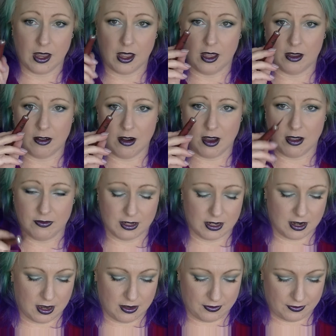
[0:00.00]
a craft
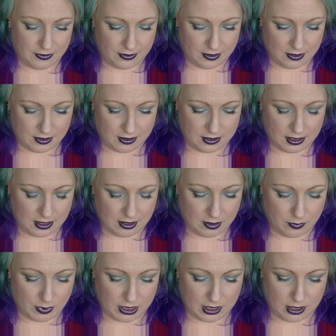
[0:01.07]
knife sitting on
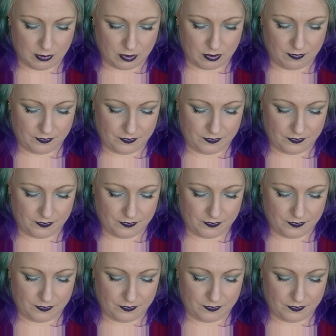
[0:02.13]
my table.